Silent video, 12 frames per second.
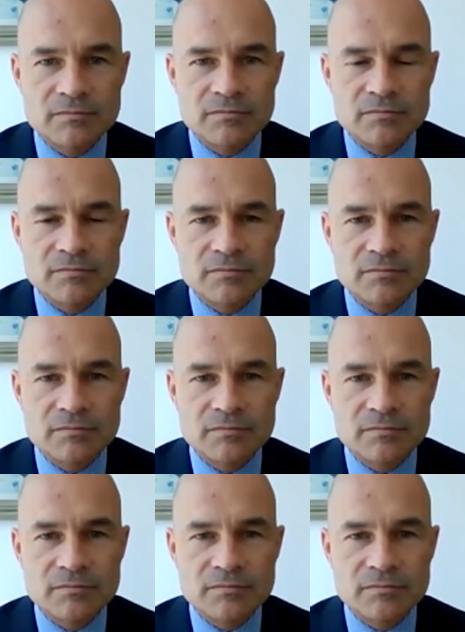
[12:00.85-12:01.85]

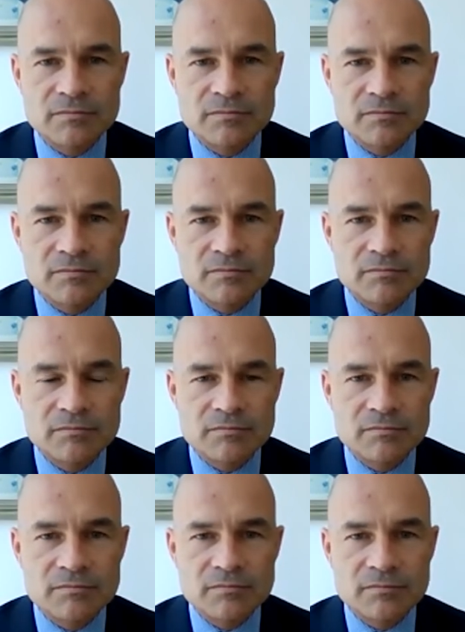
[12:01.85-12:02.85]

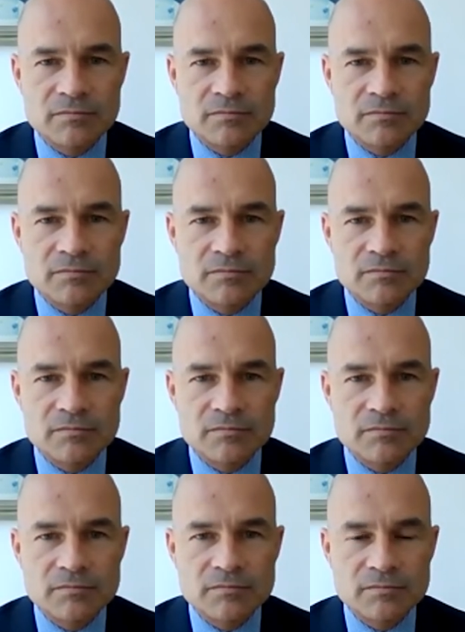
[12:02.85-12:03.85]

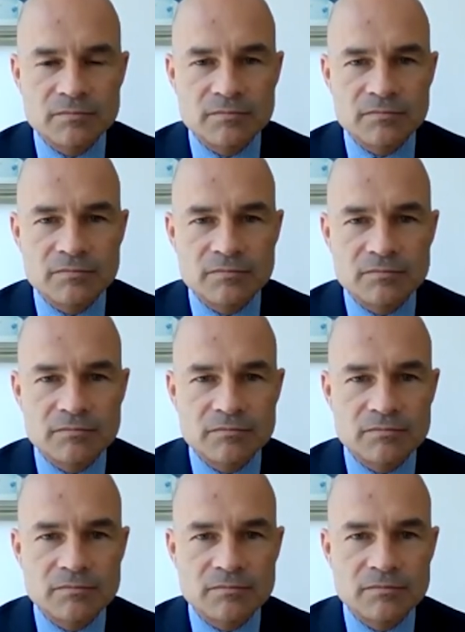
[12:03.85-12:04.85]

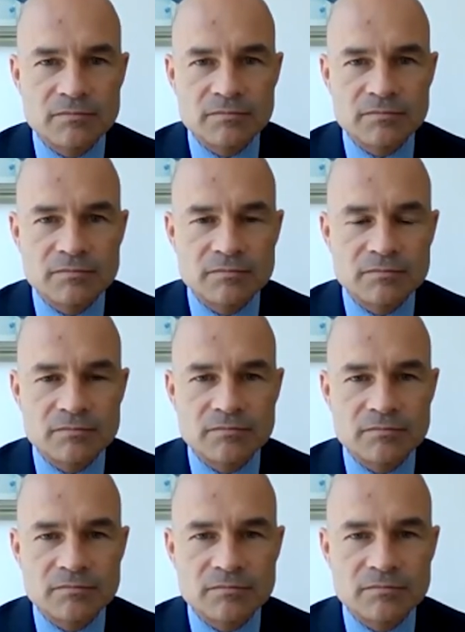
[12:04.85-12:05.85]

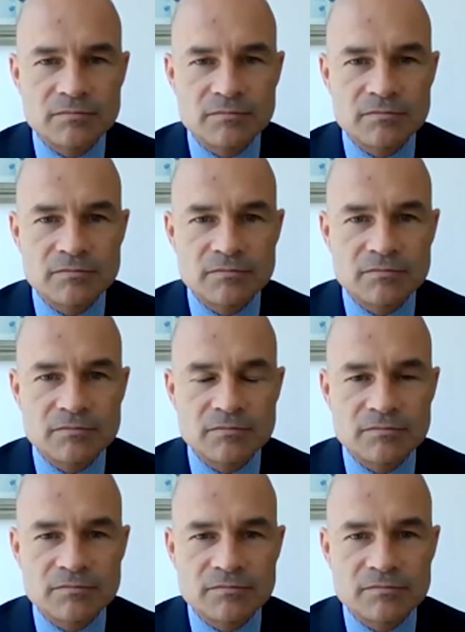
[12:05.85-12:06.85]
This person isn't speaking.